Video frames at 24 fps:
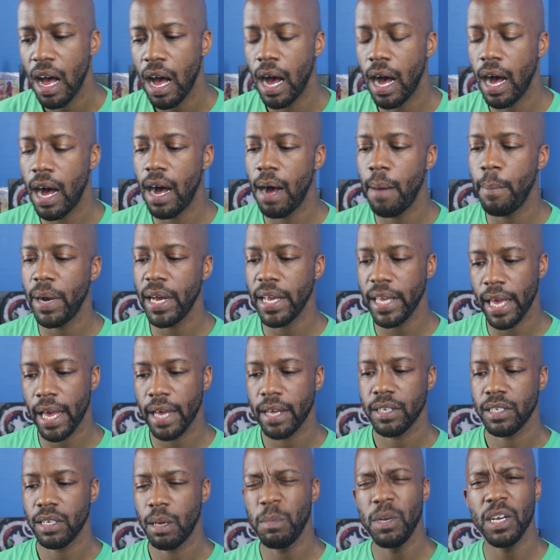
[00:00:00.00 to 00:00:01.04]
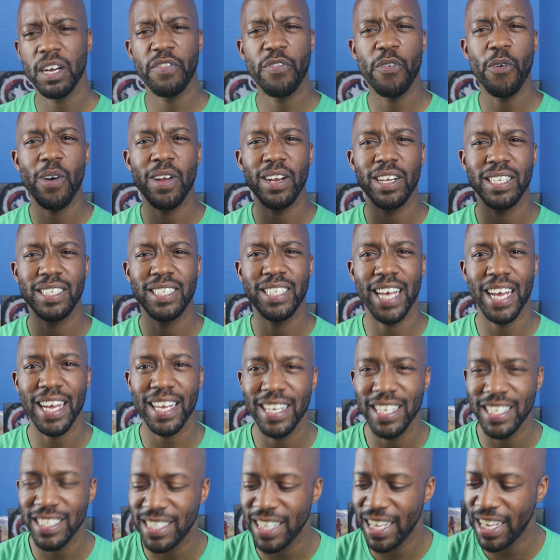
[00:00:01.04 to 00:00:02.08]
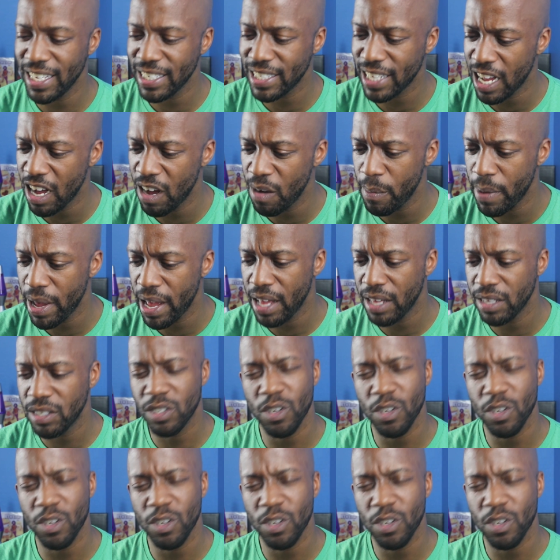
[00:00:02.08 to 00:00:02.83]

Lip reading: I'm looking forward to checking these things out, man.